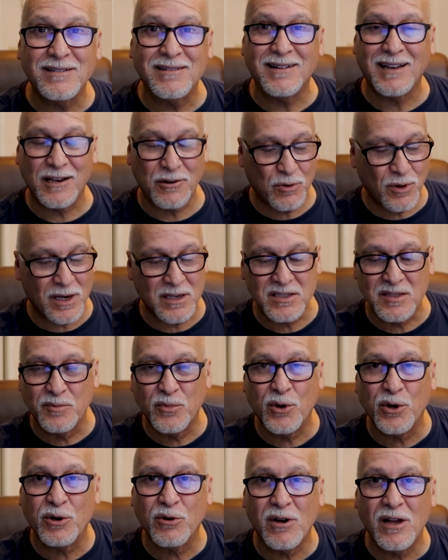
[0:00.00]
I crossed the
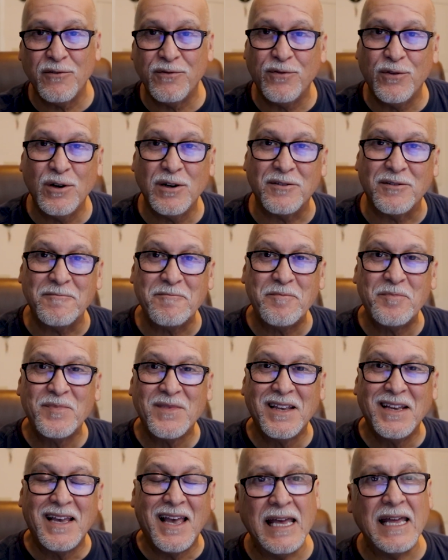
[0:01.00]
border on foot,
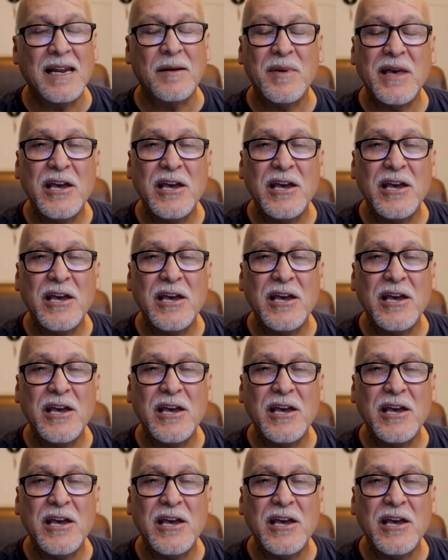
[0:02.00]
and I'm